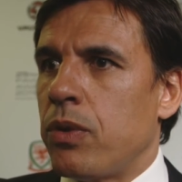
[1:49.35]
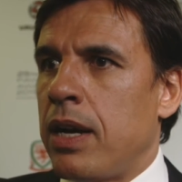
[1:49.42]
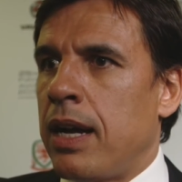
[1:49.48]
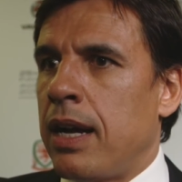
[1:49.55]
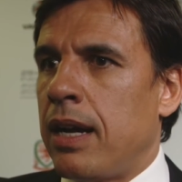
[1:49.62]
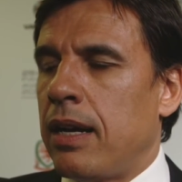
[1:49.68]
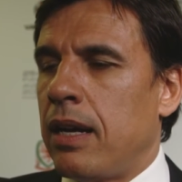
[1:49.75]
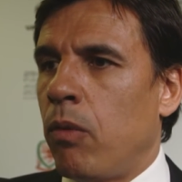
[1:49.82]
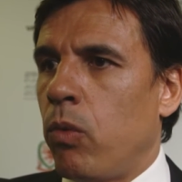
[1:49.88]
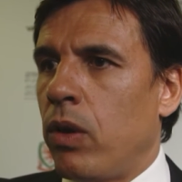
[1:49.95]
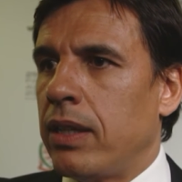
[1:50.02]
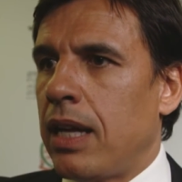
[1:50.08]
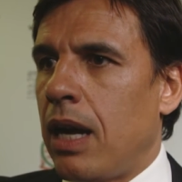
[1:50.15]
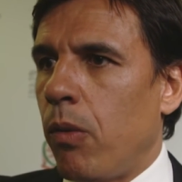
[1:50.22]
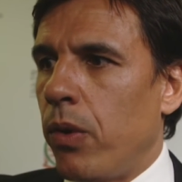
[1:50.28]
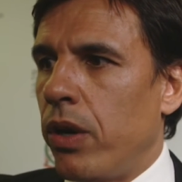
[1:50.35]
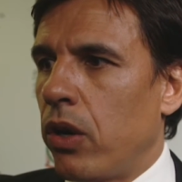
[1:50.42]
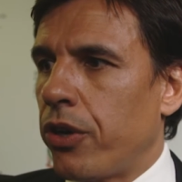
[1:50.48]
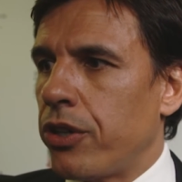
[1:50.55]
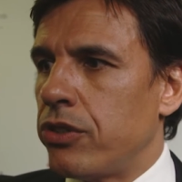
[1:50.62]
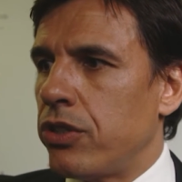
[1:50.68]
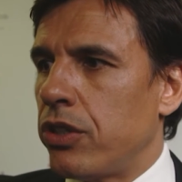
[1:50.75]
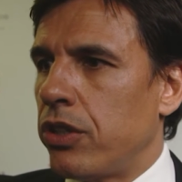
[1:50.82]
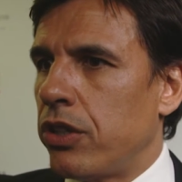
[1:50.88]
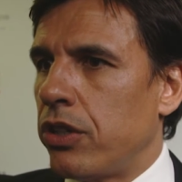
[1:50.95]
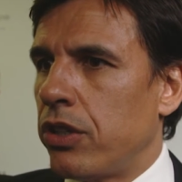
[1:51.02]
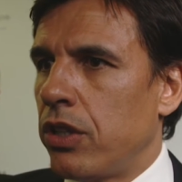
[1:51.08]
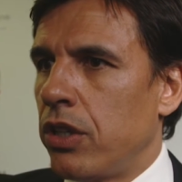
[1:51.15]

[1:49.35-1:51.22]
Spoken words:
and one that we're looking to